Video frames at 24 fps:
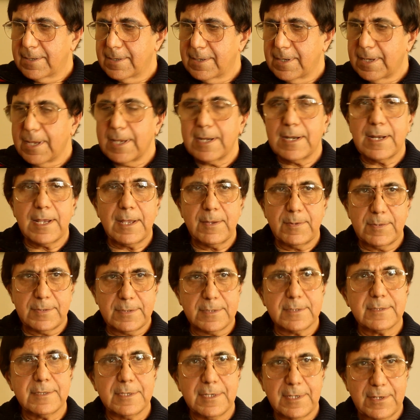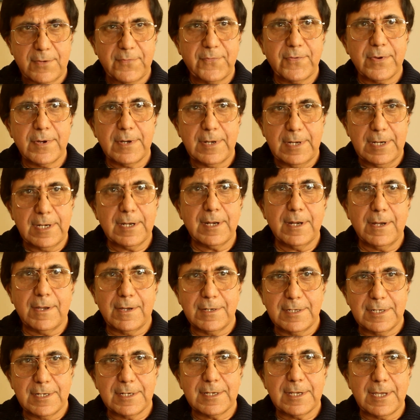And I was there for a little
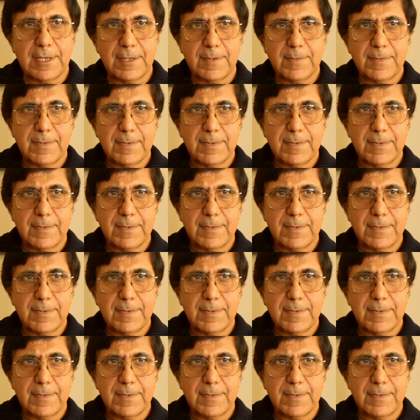longer time.